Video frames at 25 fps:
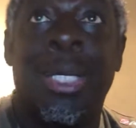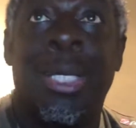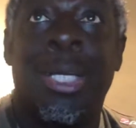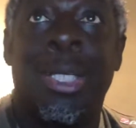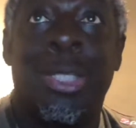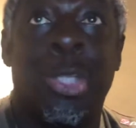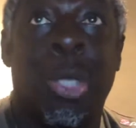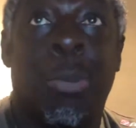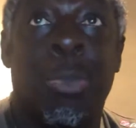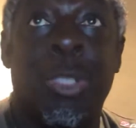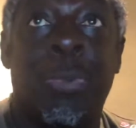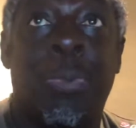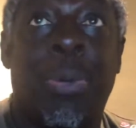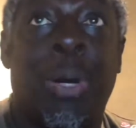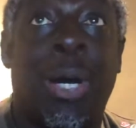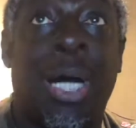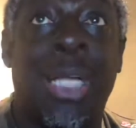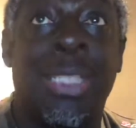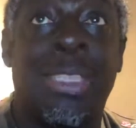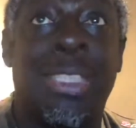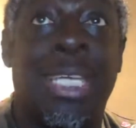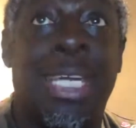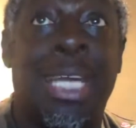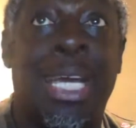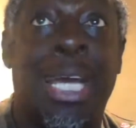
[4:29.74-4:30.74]
Thomas
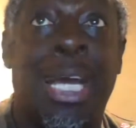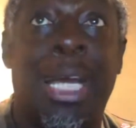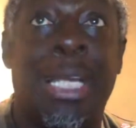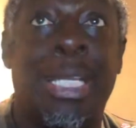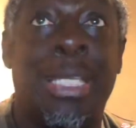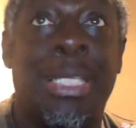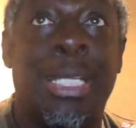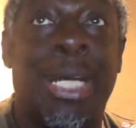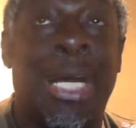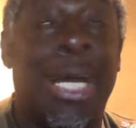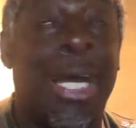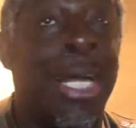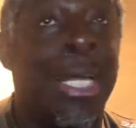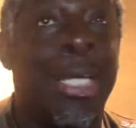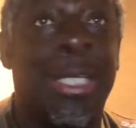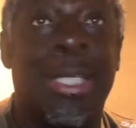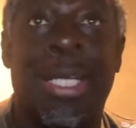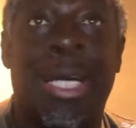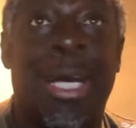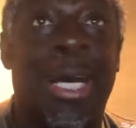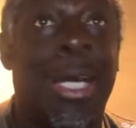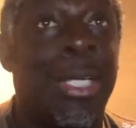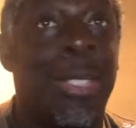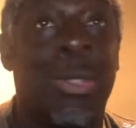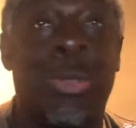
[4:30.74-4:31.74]
Partey and
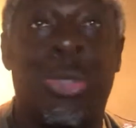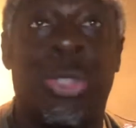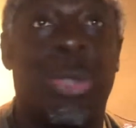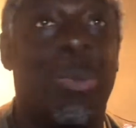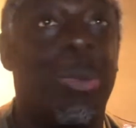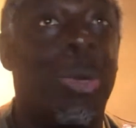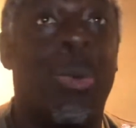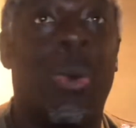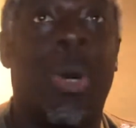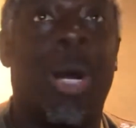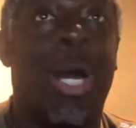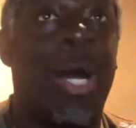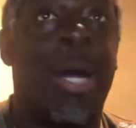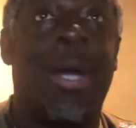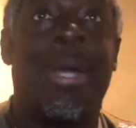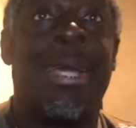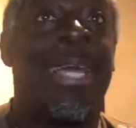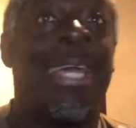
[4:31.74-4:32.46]
Usamoah.